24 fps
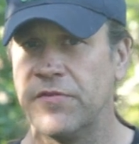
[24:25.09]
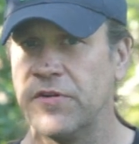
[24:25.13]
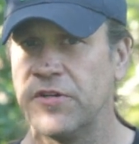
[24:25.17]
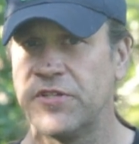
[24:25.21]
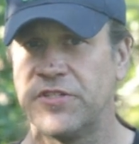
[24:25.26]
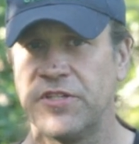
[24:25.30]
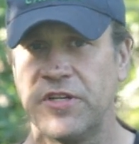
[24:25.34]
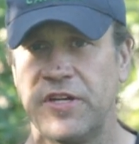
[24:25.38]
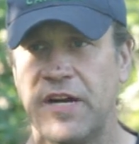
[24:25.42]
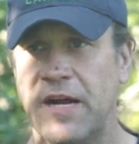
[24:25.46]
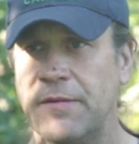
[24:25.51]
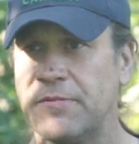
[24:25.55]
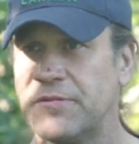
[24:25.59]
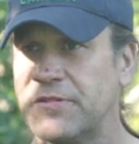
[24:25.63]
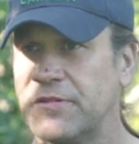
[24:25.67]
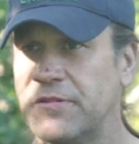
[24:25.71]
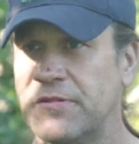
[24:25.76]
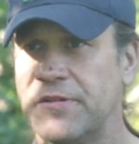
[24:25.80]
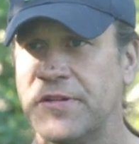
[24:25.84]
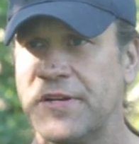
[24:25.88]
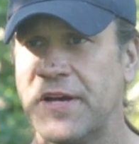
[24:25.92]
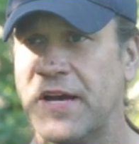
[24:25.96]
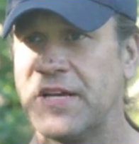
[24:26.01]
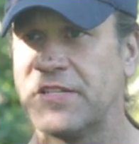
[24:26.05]
For sure,
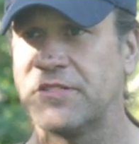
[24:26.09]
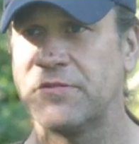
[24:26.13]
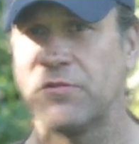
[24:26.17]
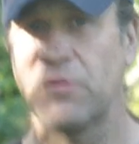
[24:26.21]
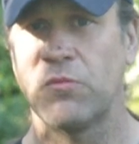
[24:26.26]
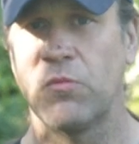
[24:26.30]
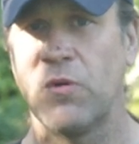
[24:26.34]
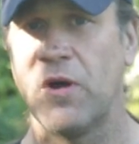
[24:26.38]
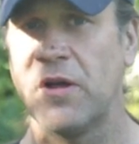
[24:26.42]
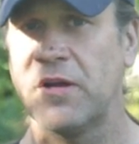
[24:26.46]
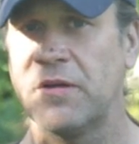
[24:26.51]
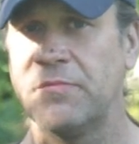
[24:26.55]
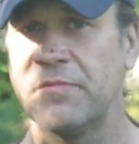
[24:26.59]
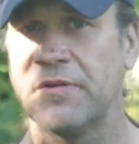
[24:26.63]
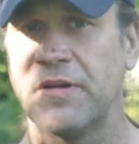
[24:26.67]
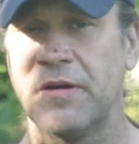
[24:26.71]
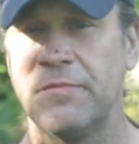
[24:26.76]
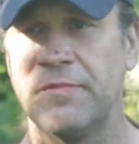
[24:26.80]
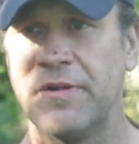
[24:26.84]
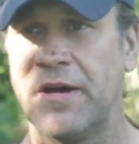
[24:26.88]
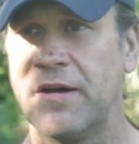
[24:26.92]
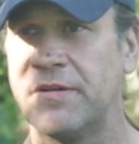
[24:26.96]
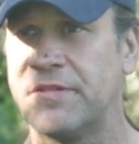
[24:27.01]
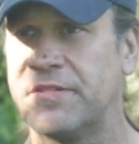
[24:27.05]
absolutely. You guys are welcome to
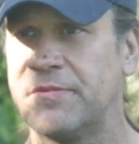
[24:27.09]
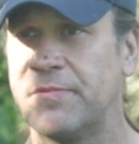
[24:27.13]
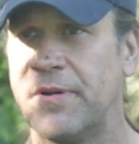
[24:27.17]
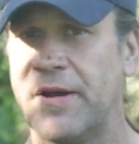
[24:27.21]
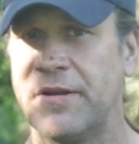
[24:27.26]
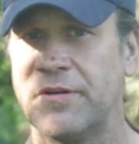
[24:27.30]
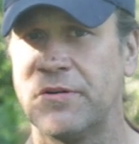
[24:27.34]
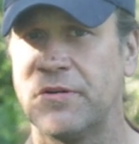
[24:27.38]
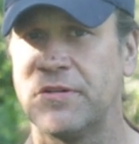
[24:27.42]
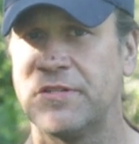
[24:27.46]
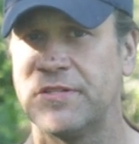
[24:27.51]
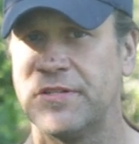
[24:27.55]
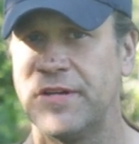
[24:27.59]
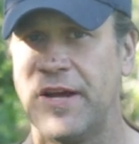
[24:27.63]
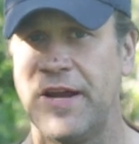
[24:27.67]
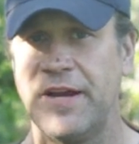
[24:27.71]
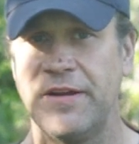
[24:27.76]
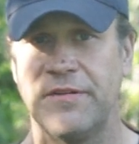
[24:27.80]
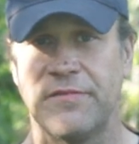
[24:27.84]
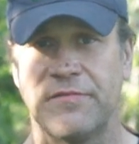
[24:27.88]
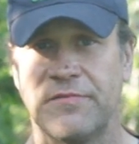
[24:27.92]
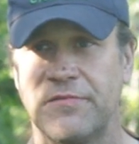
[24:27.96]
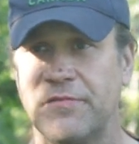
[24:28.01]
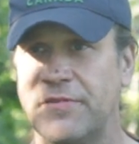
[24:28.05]
come down to the Pandora
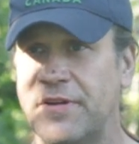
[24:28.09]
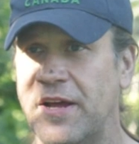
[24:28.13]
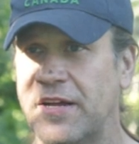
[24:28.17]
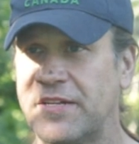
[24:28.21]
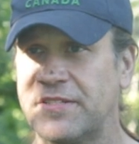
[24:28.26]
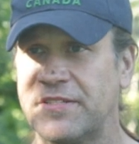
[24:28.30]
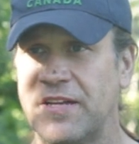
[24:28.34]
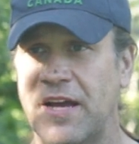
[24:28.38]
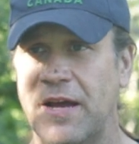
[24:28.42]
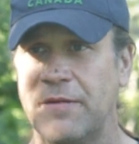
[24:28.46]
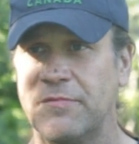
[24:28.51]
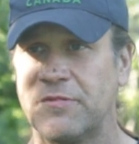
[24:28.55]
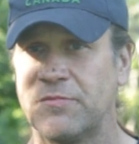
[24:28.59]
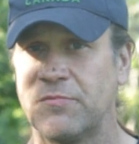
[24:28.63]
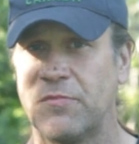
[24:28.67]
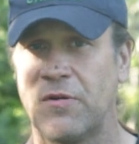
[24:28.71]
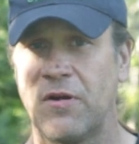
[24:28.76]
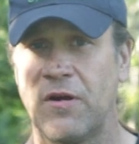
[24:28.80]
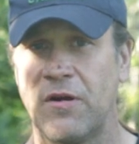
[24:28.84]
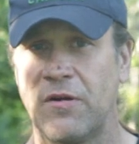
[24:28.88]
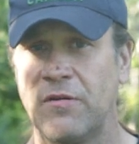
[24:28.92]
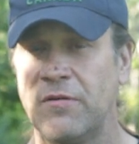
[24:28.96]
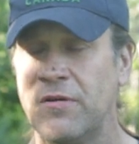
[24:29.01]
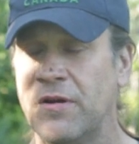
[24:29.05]
tonight, next time,
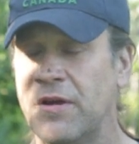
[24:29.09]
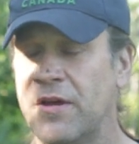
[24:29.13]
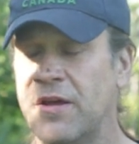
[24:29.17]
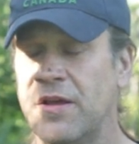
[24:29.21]
tomorrow.